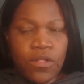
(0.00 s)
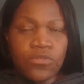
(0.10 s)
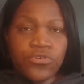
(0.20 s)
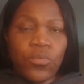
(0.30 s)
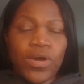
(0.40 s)

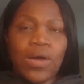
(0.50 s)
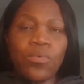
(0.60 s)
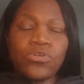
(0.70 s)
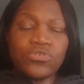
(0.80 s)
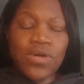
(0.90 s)
So, what I
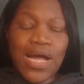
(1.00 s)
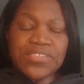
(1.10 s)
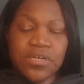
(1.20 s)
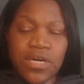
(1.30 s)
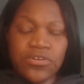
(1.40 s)
want you guys
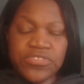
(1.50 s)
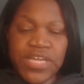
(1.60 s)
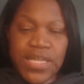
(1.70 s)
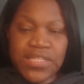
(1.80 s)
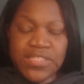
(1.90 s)
to
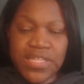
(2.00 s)
understand is